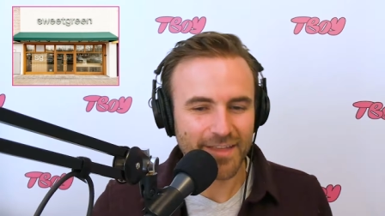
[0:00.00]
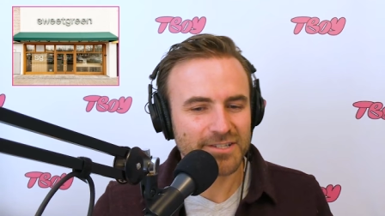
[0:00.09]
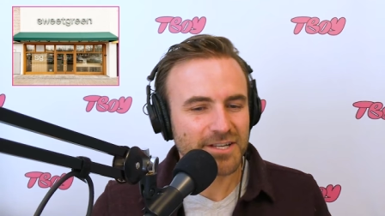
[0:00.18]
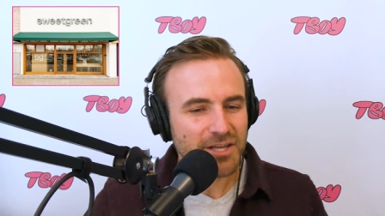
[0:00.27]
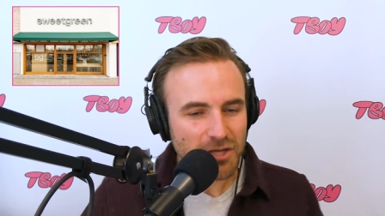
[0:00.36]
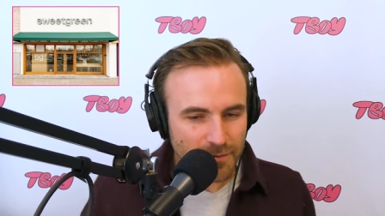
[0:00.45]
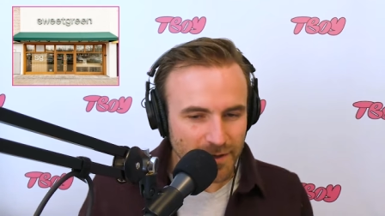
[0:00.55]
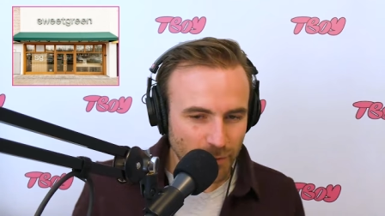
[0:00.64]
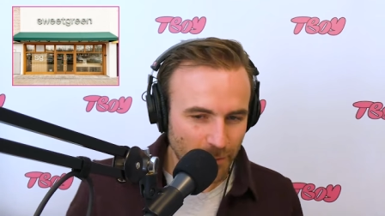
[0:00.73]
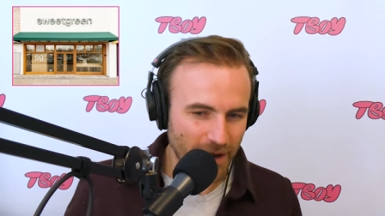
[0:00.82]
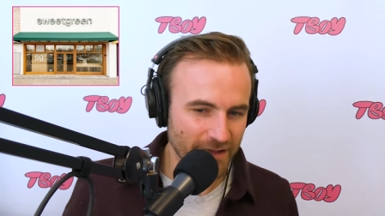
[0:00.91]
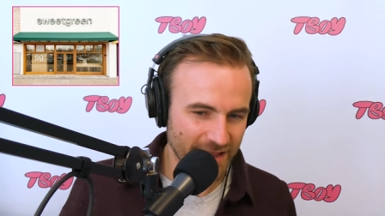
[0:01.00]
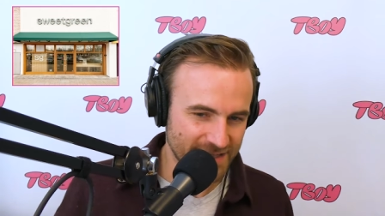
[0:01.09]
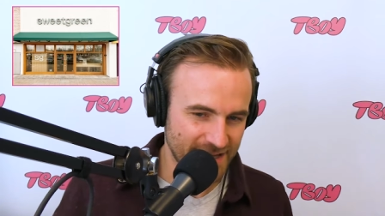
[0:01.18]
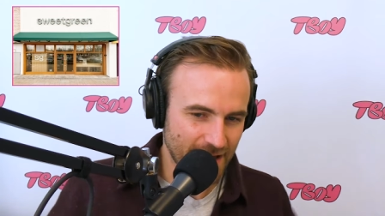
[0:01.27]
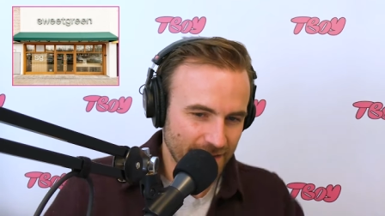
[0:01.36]
there's a human preparing
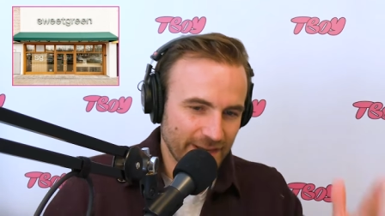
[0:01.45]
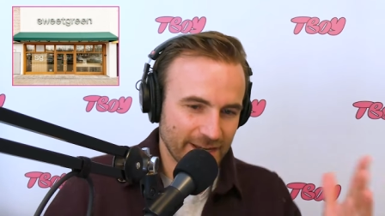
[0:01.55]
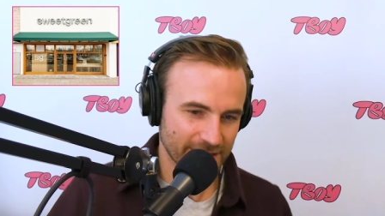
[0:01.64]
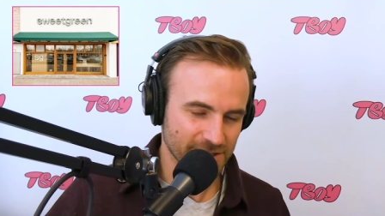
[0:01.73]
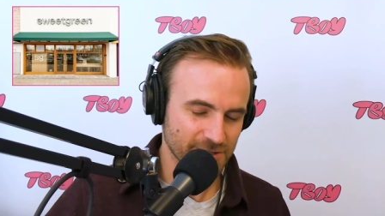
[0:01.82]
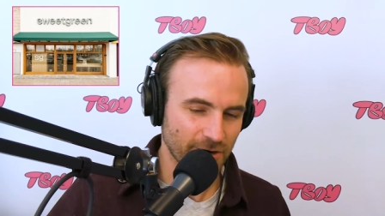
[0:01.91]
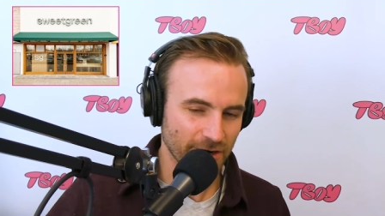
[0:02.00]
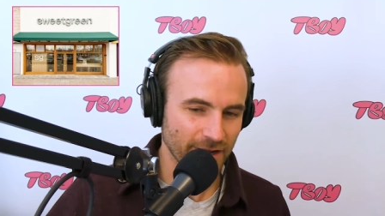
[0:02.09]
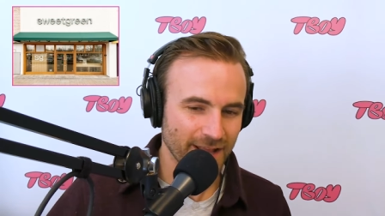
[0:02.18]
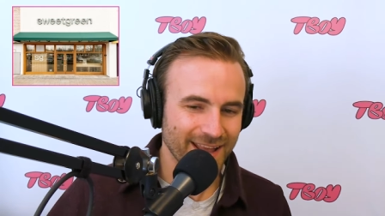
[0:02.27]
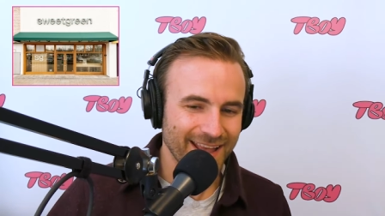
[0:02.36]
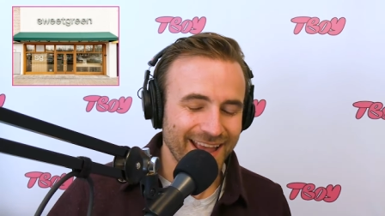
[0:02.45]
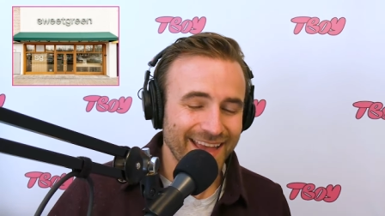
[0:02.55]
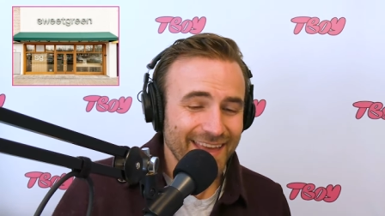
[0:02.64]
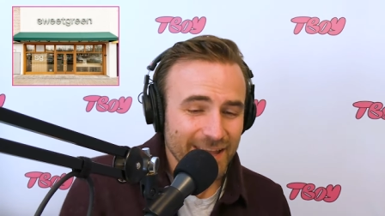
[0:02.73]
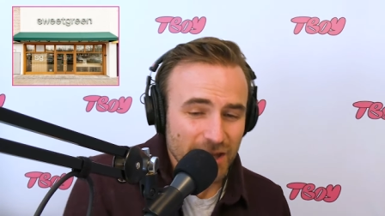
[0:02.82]
that salad that Nick just ordered,
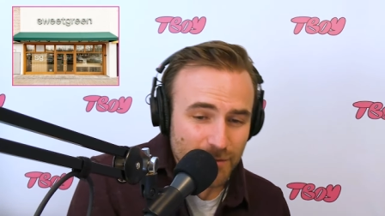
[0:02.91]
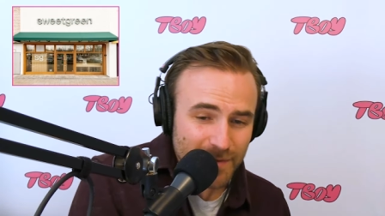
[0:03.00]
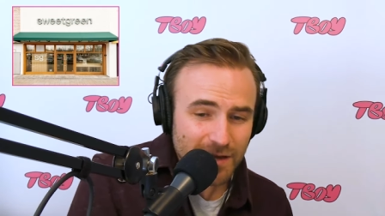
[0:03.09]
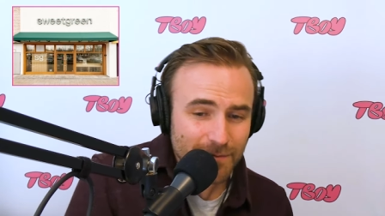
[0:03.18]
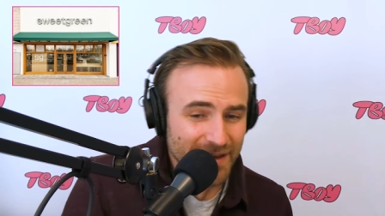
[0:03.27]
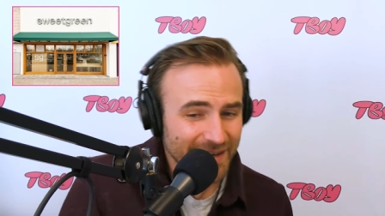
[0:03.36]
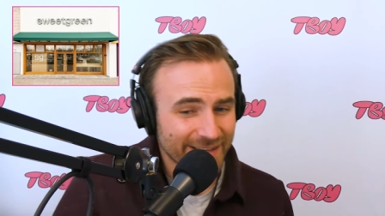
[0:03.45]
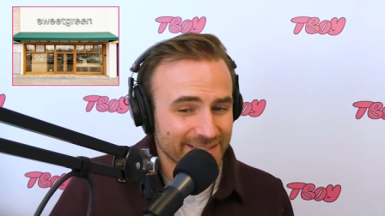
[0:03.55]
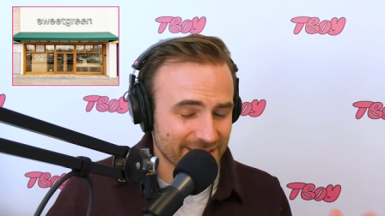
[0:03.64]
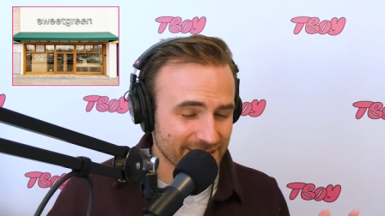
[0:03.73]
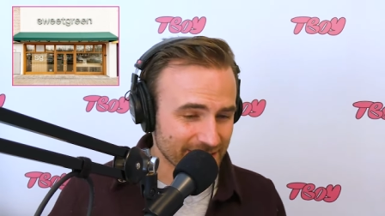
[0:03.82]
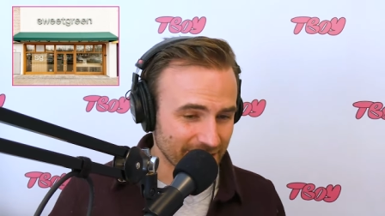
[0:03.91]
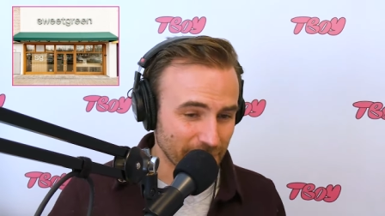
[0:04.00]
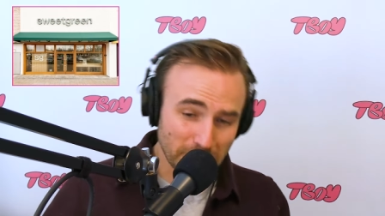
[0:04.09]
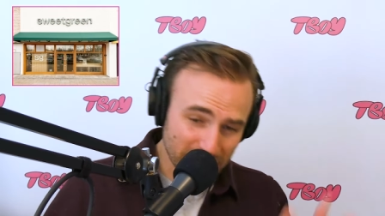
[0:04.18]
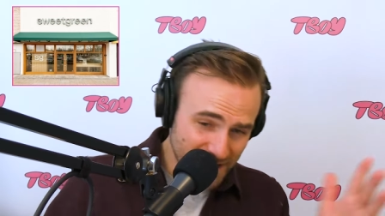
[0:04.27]
and that human can be inconsistent.
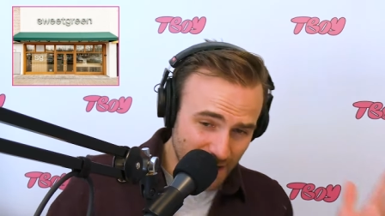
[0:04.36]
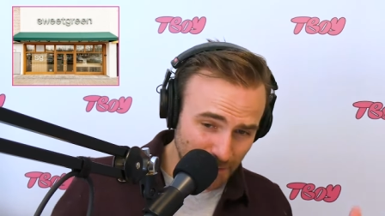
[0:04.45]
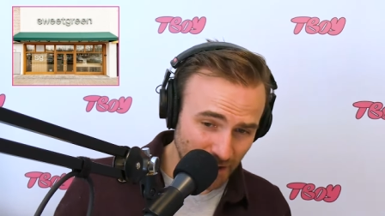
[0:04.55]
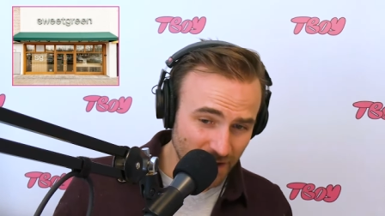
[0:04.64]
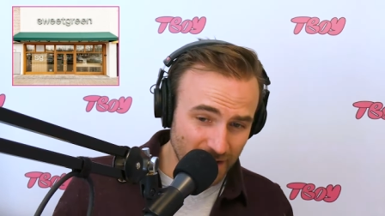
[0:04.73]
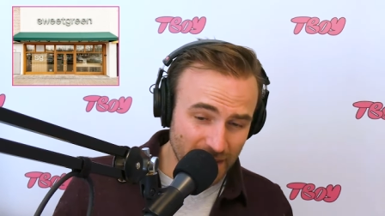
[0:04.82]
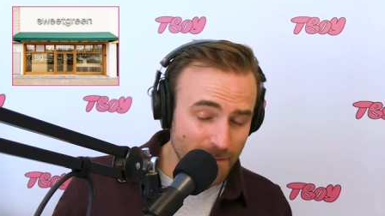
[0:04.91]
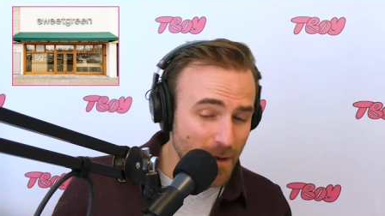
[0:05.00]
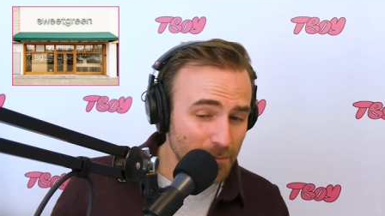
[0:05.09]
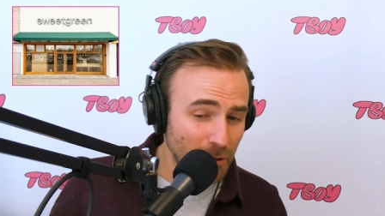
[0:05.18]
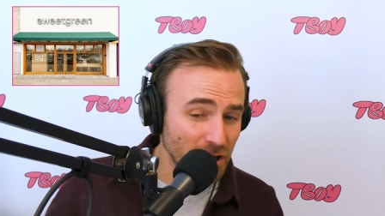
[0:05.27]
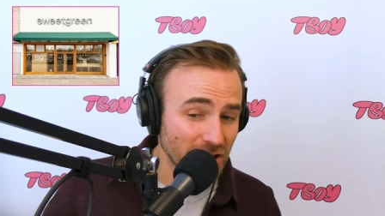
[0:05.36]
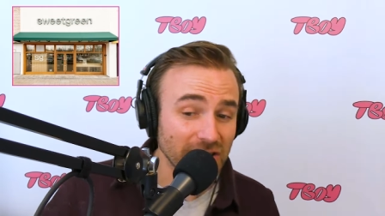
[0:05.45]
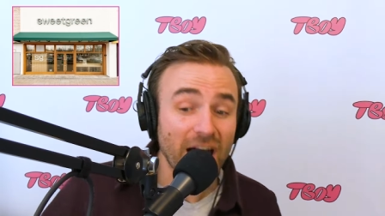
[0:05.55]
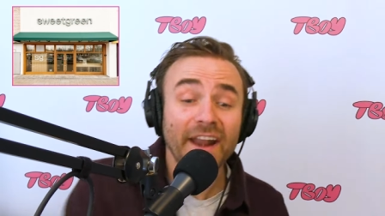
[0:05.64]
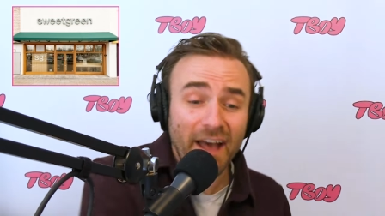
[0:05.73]
For example, they might put a
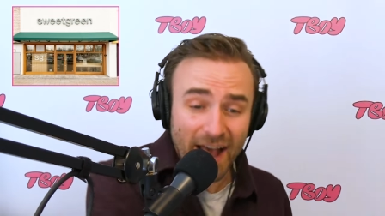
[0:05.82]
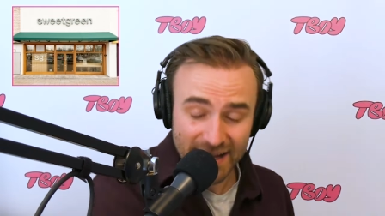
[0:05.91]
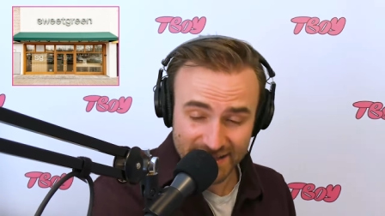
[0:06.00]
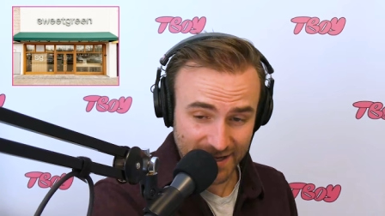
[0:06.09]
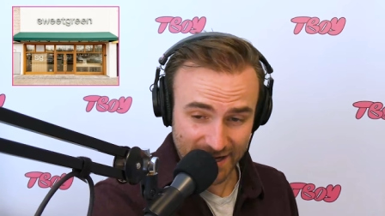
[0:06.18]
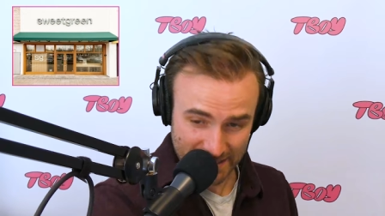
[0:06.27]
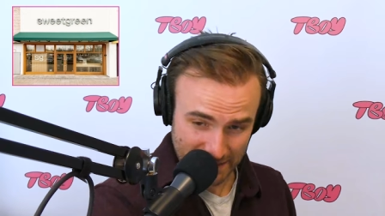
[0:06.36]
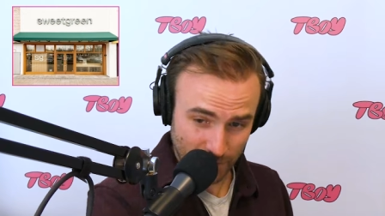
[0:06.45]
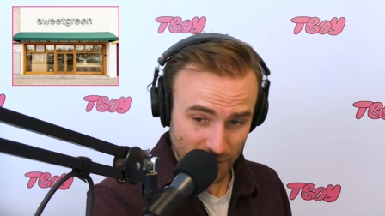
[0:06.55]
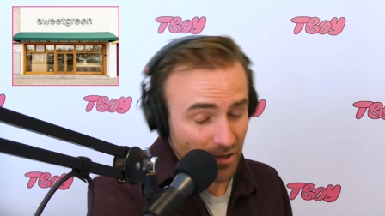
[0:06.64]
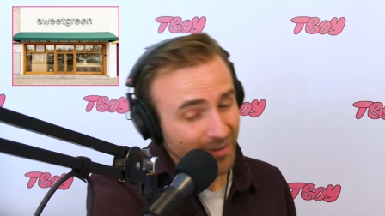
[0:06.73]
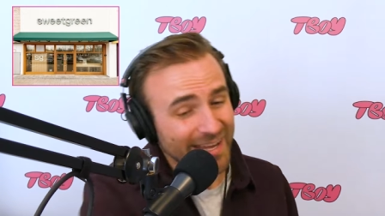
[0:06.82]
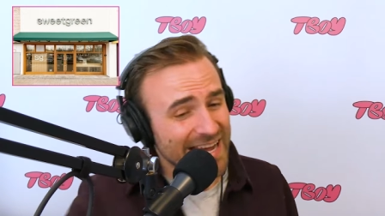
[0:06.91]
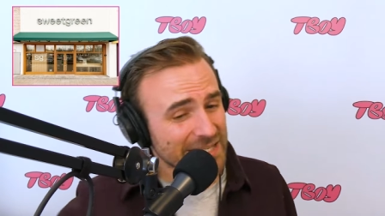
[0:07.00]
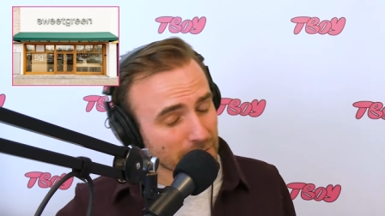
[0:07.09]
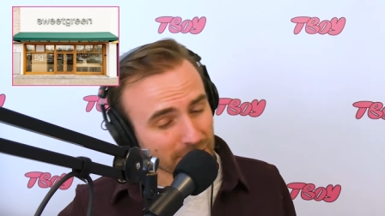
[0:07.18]
lot of hot sauce when you only ask for a